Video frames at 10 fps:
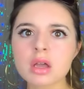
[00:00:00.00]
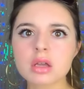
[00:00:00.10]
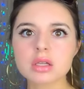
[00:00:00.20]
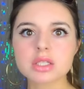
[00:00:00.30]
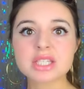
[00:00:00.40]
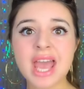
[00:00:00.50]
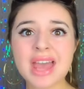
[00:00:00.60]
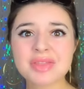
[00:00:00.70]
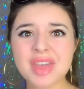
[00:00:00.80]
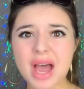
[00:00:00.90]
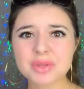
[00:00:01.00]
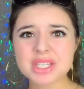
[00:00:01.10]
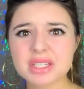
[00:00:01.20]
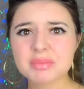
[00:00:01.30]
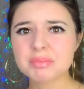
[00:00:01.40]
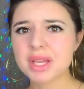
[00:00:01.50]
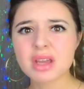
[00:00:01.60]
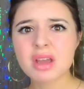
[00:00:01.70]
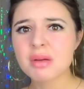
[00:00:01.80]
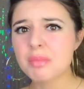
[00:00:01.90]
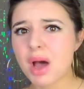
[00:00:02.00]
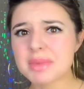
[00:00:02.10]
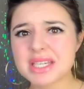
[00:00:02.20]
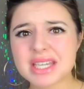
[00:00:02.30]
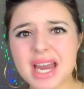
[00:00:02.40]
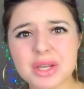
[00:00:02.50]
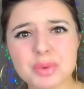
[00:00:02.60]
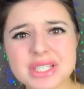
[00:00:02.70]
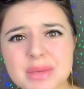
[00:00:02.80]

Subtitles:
10,000? But Mommy and Daddy always give me-